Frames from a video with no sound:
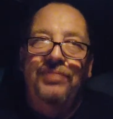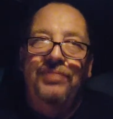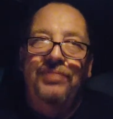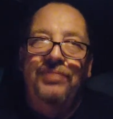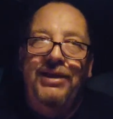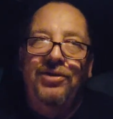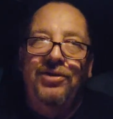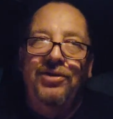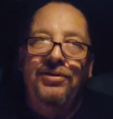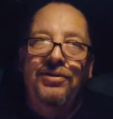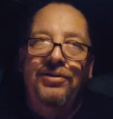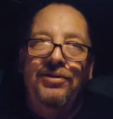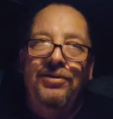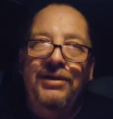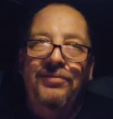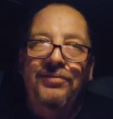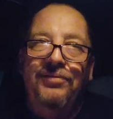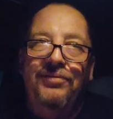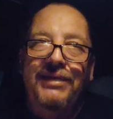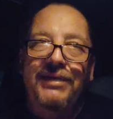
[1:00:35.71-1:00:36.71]
here
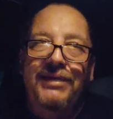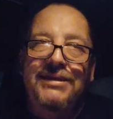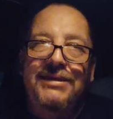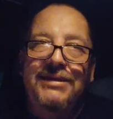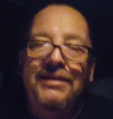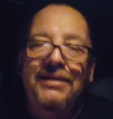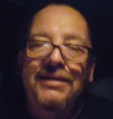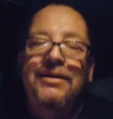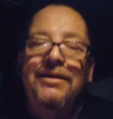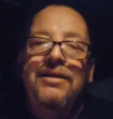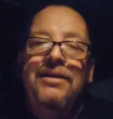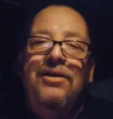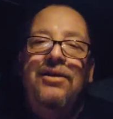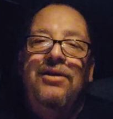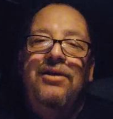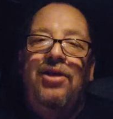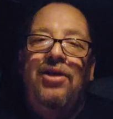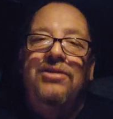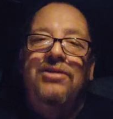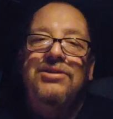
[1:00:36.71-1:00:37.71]
in recent
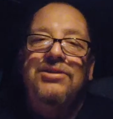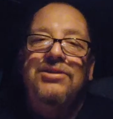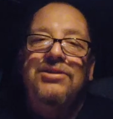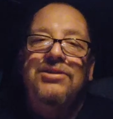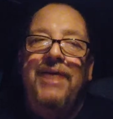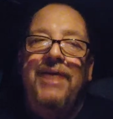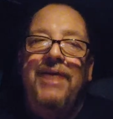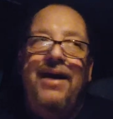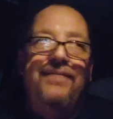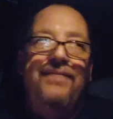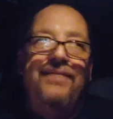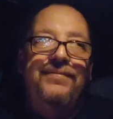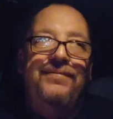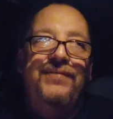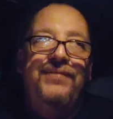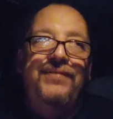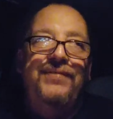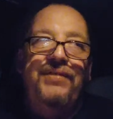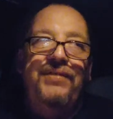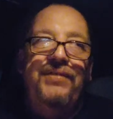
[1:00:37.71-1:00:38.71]
I'll also have a
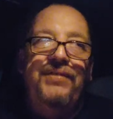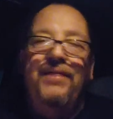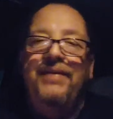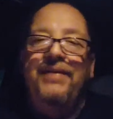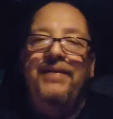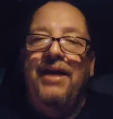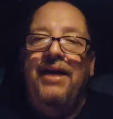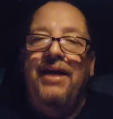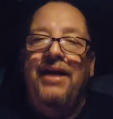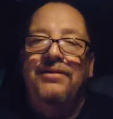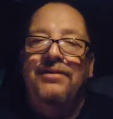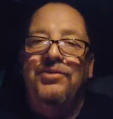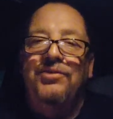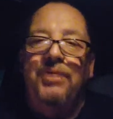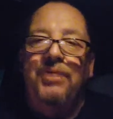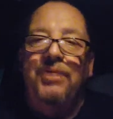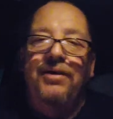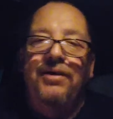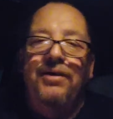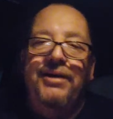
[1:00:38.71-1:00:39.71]
55-gallon
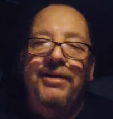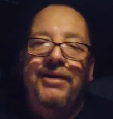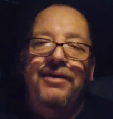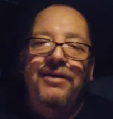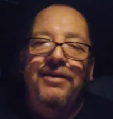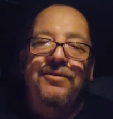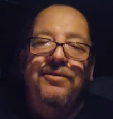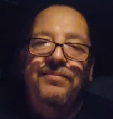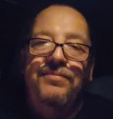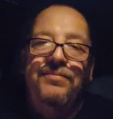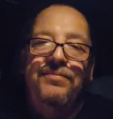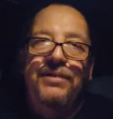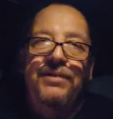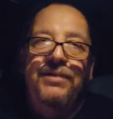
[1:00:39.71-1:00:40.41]
aquarium